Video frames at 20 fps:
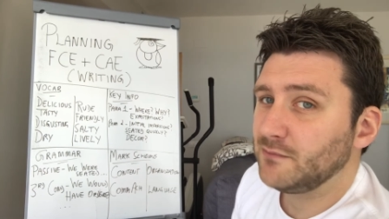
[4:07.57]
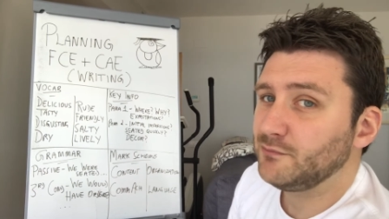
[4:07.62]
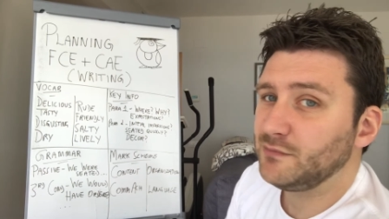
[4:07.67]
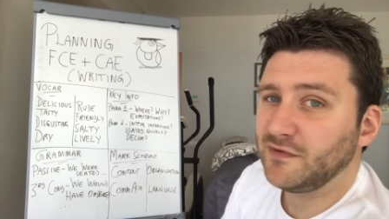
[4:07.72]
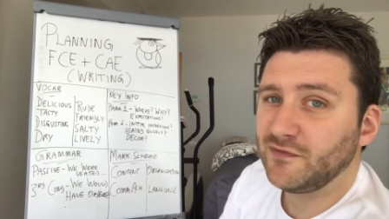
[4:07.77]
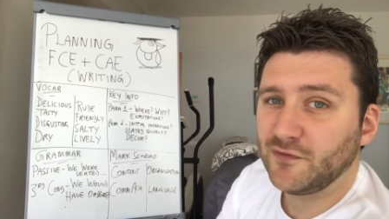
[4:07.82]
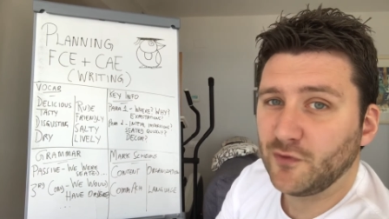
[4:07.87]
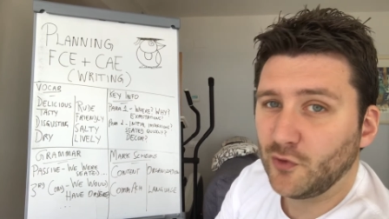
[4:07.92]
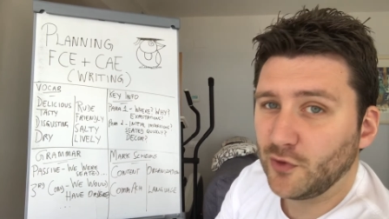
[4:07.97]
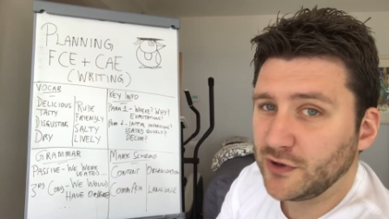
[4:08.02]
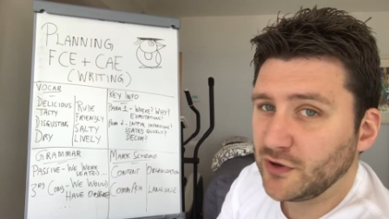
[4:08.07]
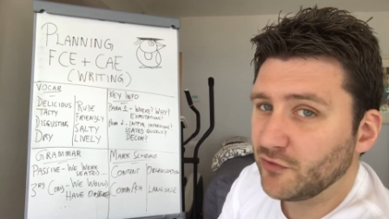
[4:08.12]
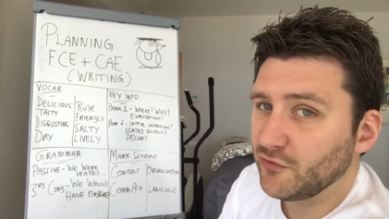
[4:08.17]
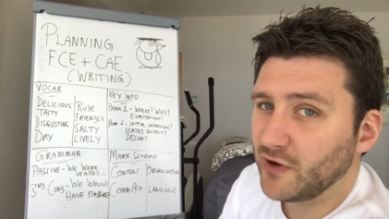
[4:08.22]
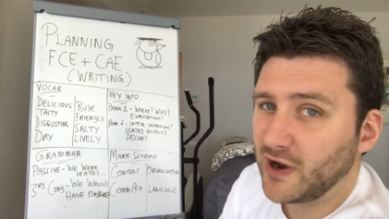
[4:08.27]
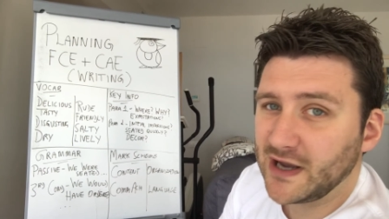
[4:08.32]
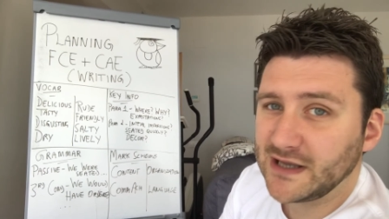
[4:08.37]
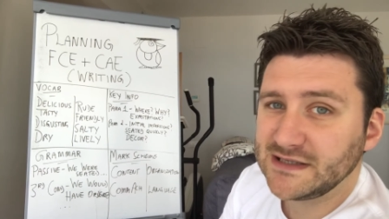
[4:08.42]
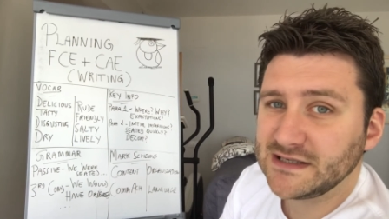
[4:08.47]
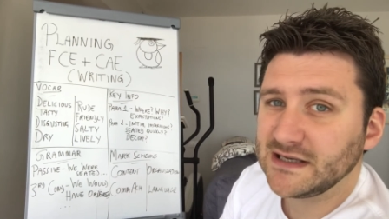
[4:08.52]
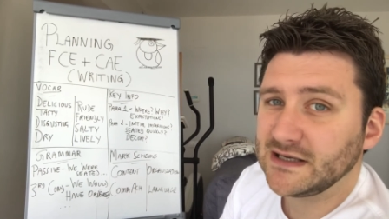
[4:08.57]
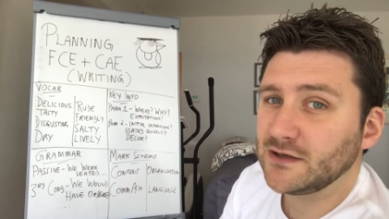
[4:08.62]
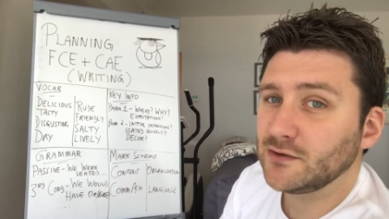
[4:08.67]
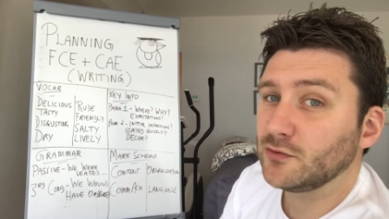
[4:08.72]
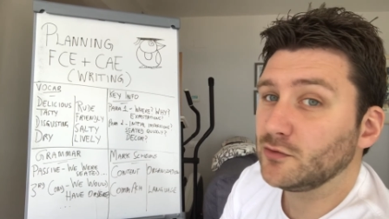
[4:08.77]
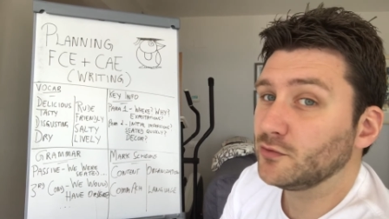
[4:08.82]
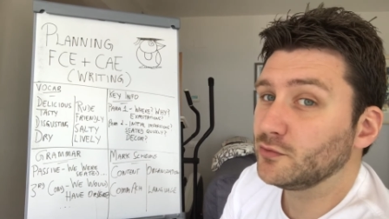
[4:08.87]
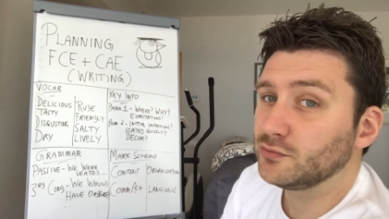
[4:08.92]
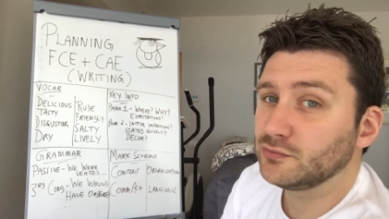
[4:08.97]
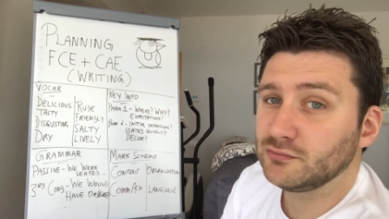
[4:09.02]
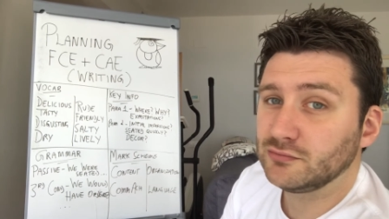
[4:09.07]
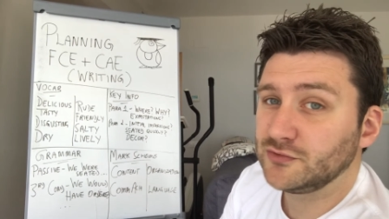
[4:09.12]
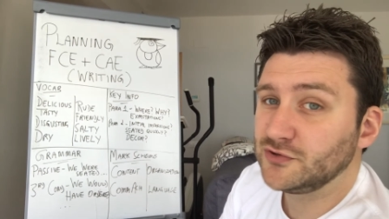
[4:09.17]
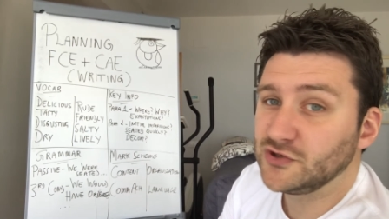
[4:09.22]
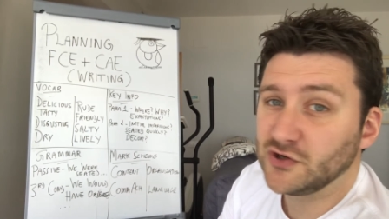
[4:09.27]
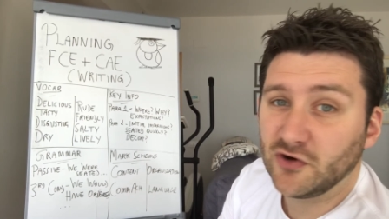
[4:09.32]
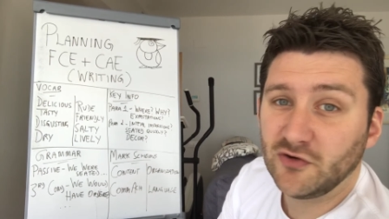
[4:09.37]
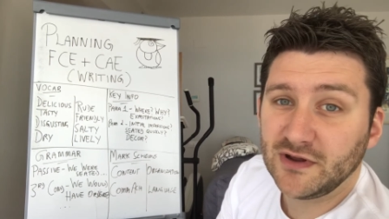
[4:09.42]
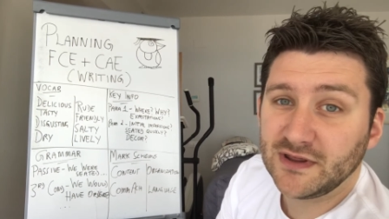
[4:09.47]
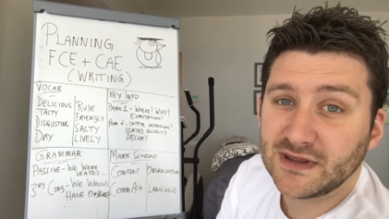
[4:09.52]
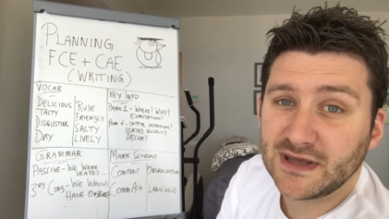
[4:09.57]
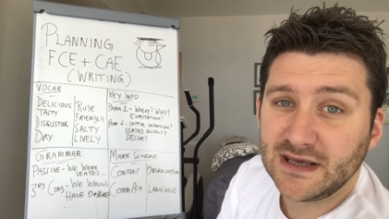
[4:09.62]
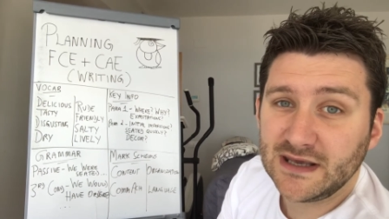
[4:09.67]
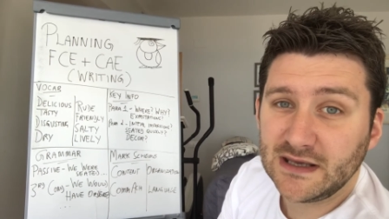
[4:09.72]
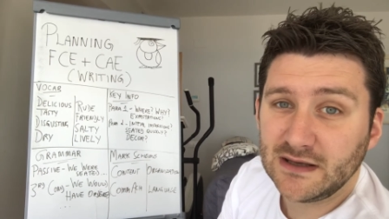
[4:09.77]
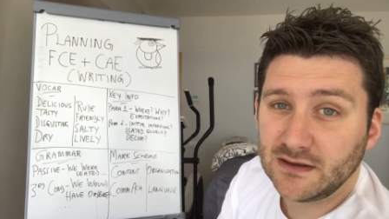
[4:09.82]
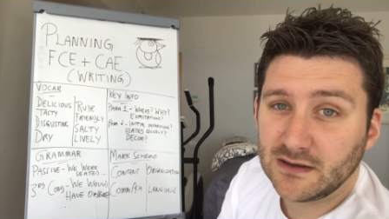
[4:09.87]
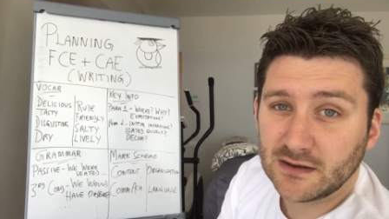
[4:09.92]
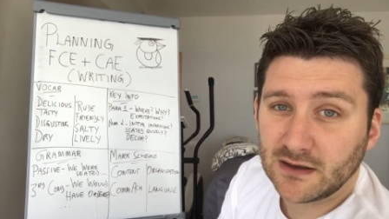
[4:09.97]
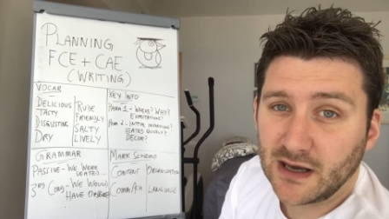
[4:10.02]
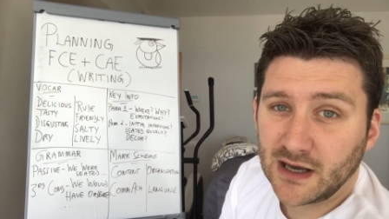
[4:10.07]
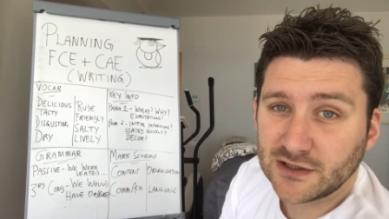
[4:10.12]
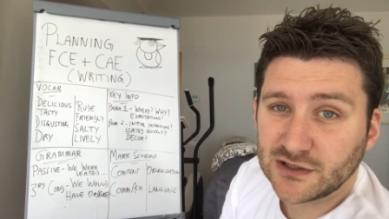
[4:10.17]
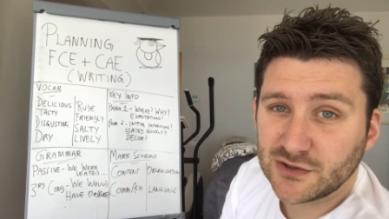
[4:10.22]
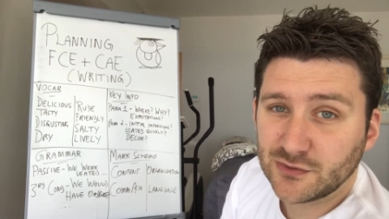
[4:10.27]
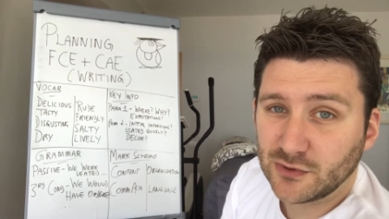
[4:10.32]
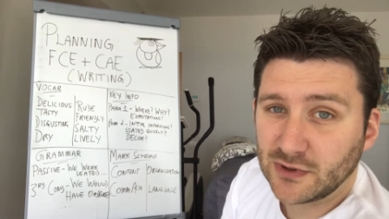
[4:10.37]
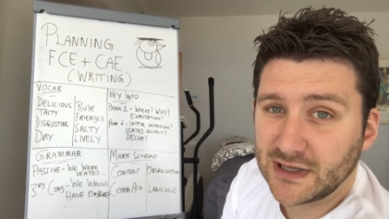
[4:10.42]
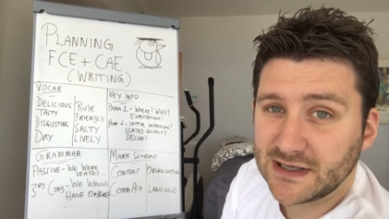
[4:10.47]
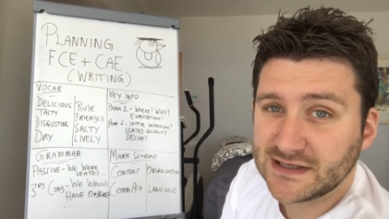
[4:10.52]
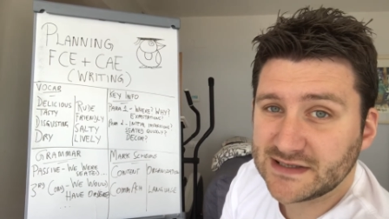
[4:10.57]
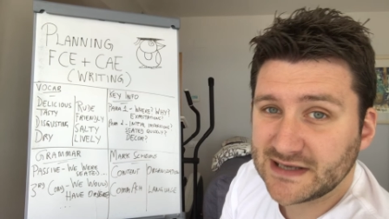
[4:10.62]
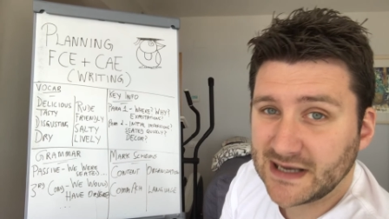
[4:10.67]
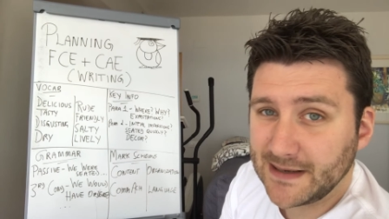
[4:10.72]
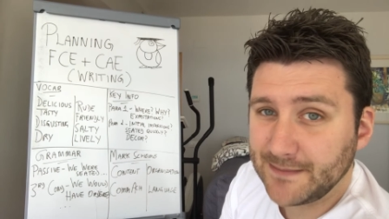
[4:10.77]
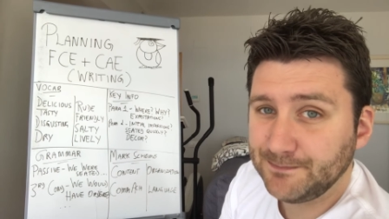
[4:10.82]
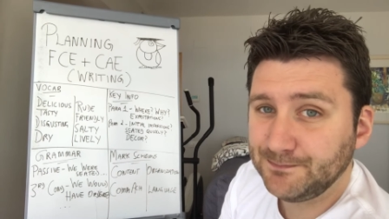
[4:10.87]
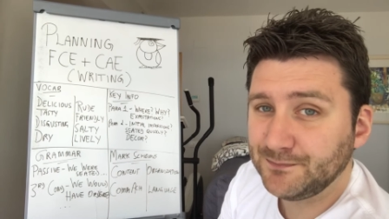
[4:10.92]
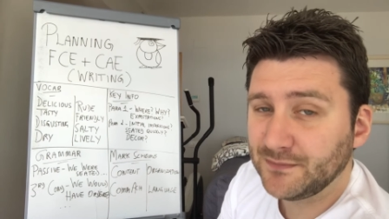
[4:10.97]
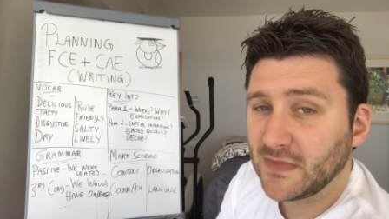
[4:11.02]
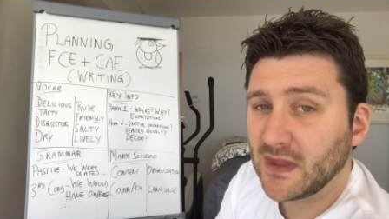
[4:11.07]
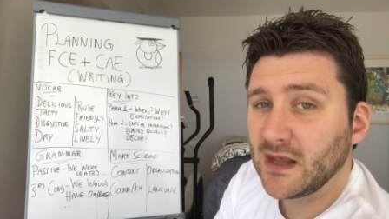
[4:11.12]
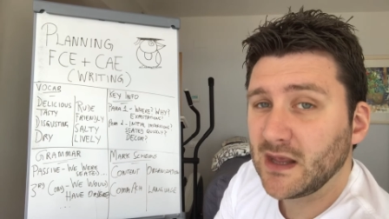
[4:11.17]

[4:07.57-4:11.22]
before you're writing or during the actual exam,